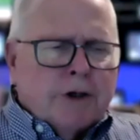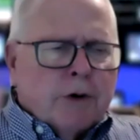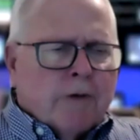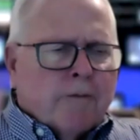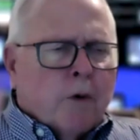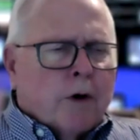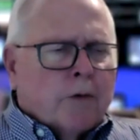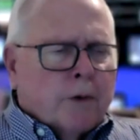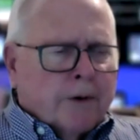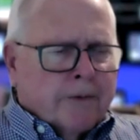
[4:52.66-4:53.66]
you have
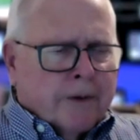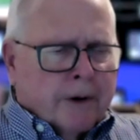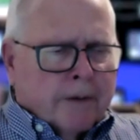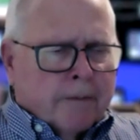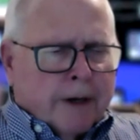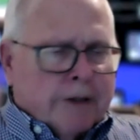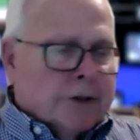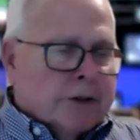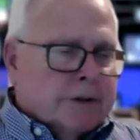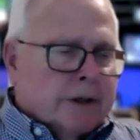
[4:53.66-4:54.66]
worked with
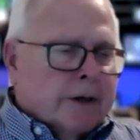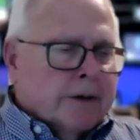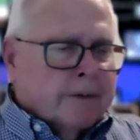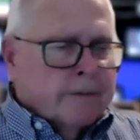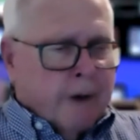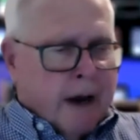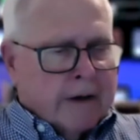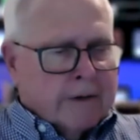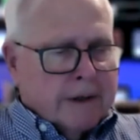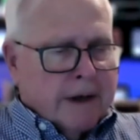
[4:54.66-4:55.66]
patients and
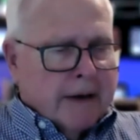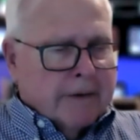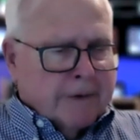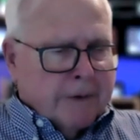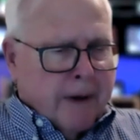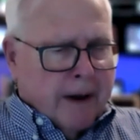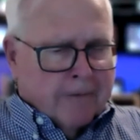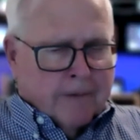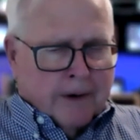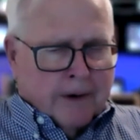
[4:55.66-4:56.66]
as you
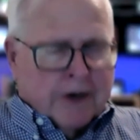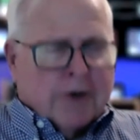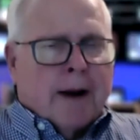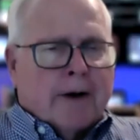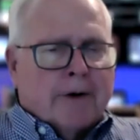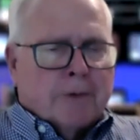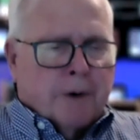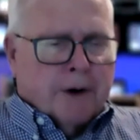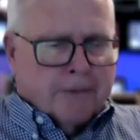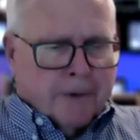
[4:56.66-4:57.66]
have interacted
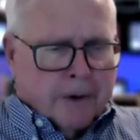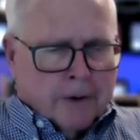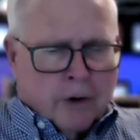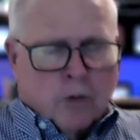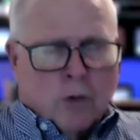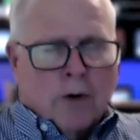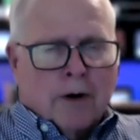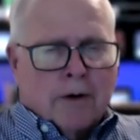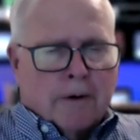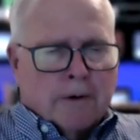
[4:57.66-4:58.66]
with
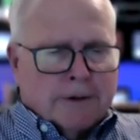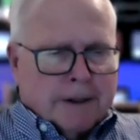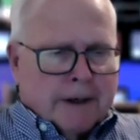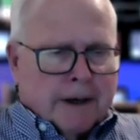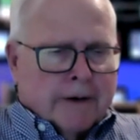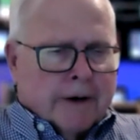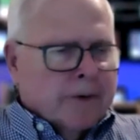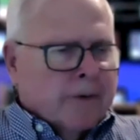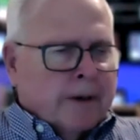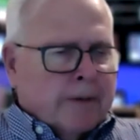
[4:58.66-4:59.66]
coworkers and
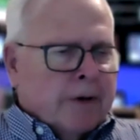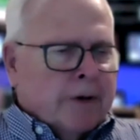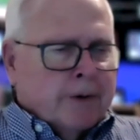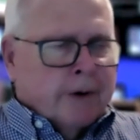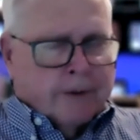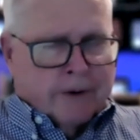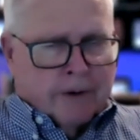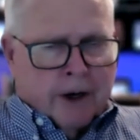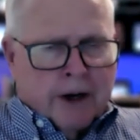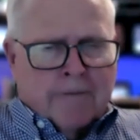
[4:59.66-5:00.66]
other people that you know in
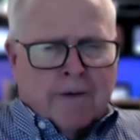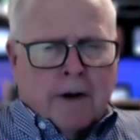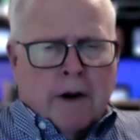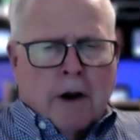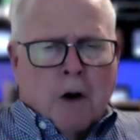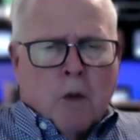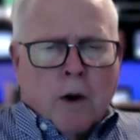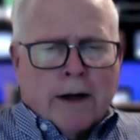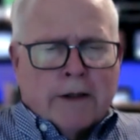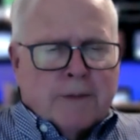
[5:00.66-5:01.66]
your life,
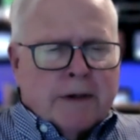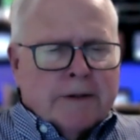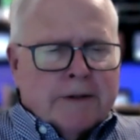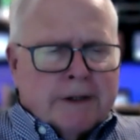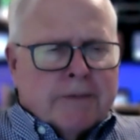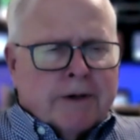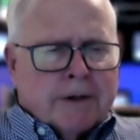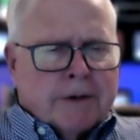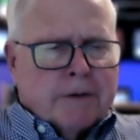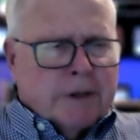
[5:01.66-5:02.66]
what has been something
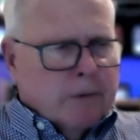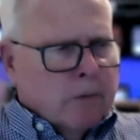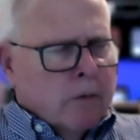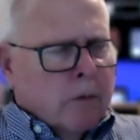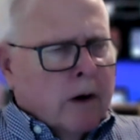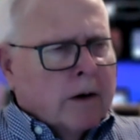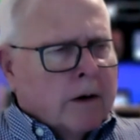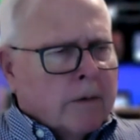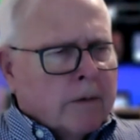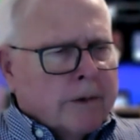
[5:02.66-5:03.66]
that you said,
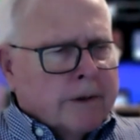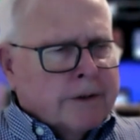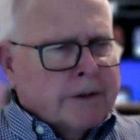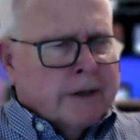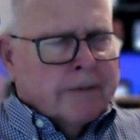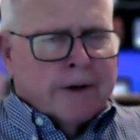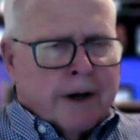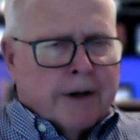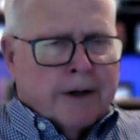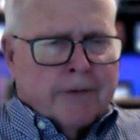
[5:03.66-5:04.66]
wow, this is something
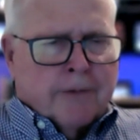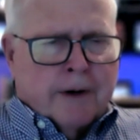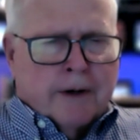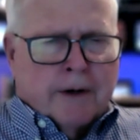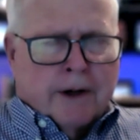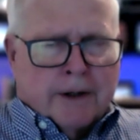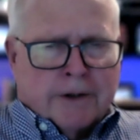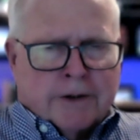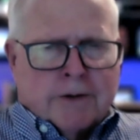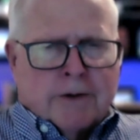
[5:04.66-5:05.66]
didn't
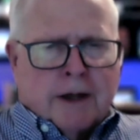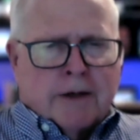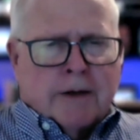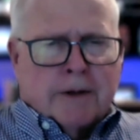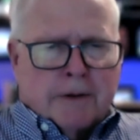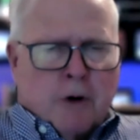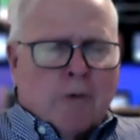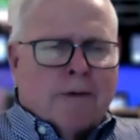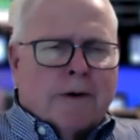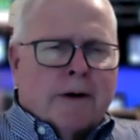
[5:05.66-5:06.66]
realize that the
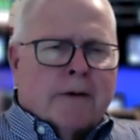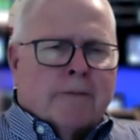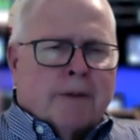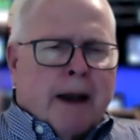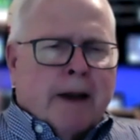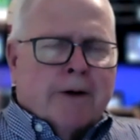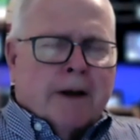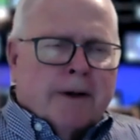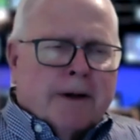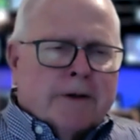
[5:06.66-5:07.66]
COVID
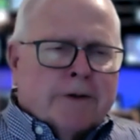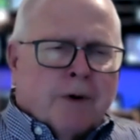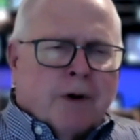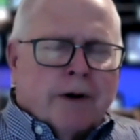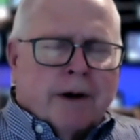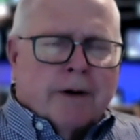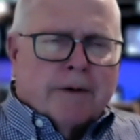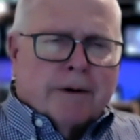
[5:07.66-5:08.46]
pandemic has brought out?